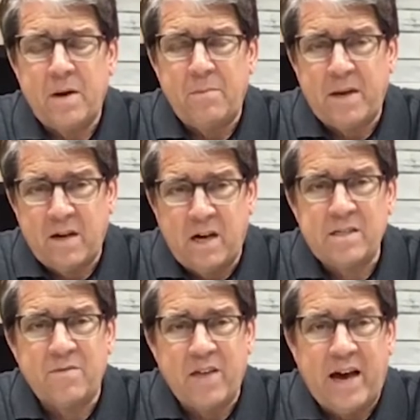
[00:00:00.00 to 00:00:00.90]
and
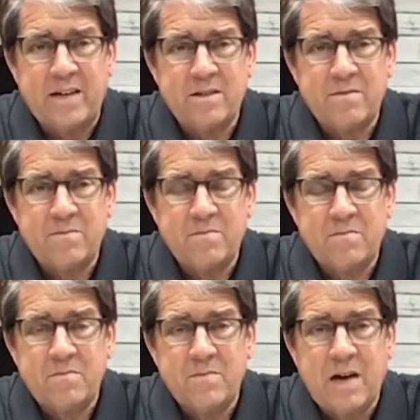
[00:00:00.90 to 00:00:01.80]
because of that,
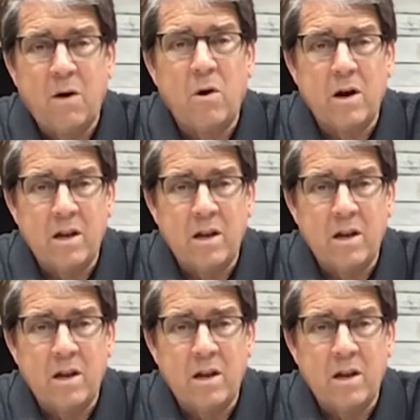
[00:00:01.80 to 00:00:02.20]
I want